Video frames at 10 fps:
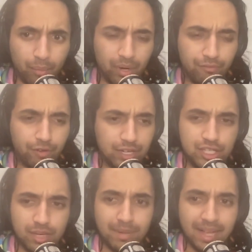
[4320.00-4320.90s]
of
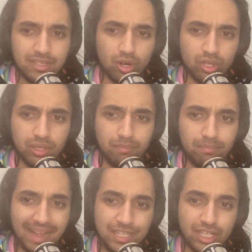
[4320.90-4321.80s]
friendship, has all the
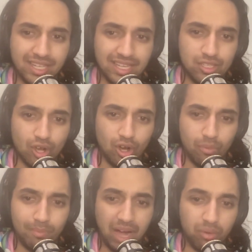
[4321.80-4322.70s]
magic and is all
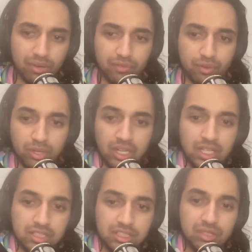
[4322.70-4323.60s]
powerful.
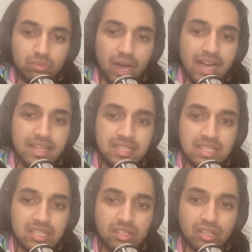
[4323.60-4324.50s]
She
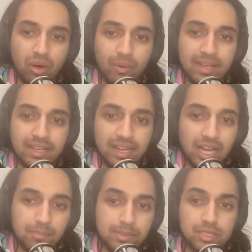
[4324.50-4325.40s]
rises, glowing,
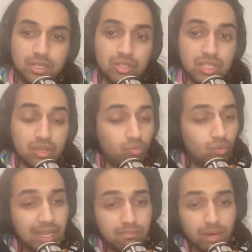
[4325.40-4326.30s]
and produces a
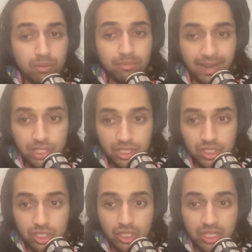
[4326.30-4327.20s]
rainbow magic
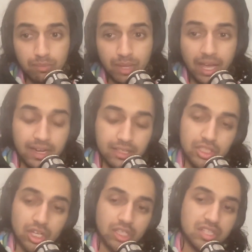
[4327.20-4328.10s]
stream, and it
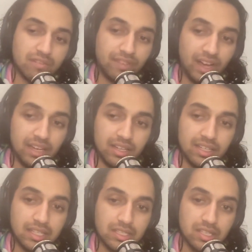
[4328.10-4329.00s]
starts to fight
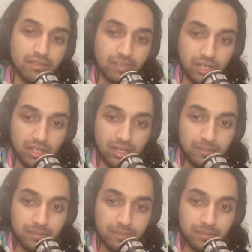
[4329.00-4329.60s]
against Laverna.